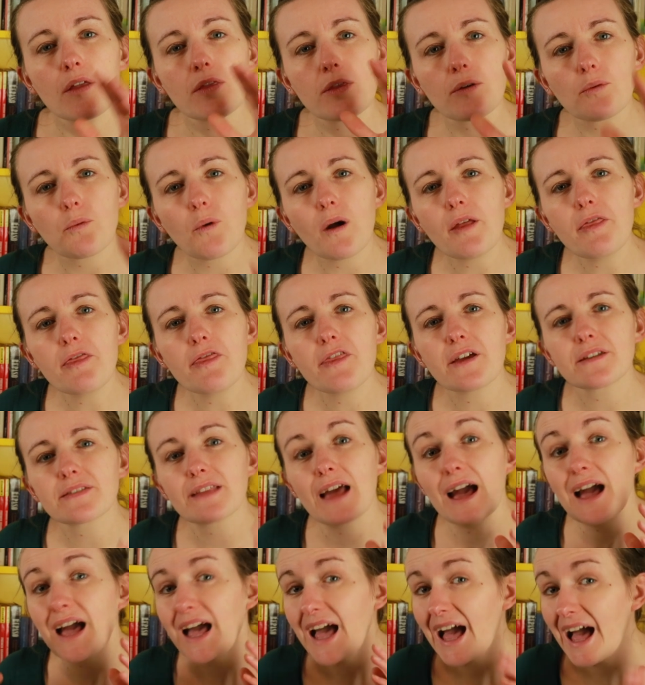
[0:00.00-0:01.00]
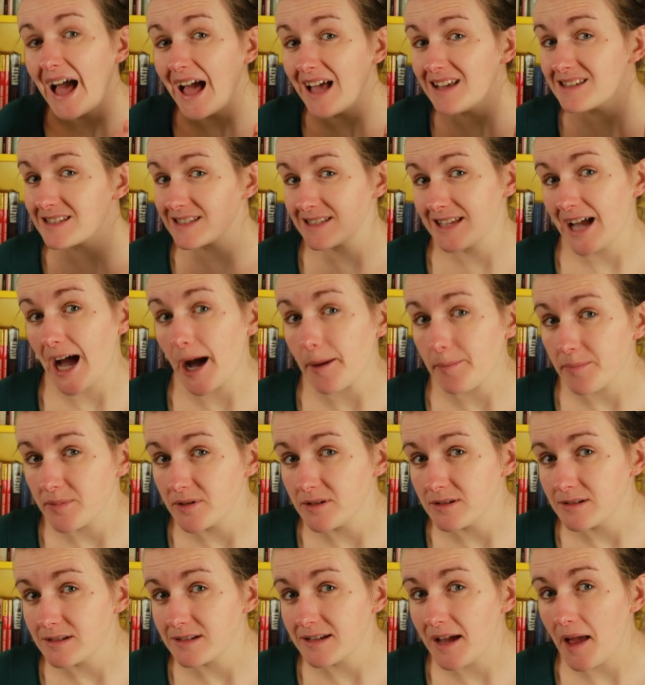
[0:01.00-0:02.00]
The one thing that hasn't
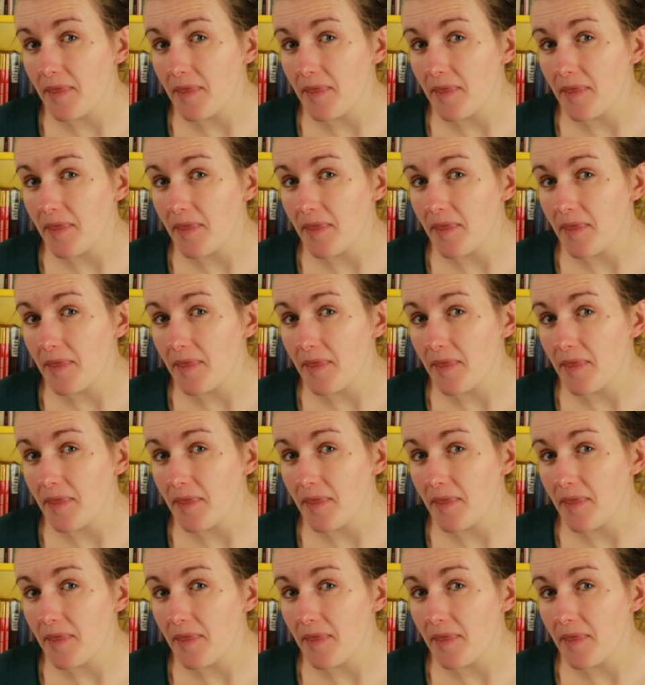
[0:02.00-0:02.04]
happened,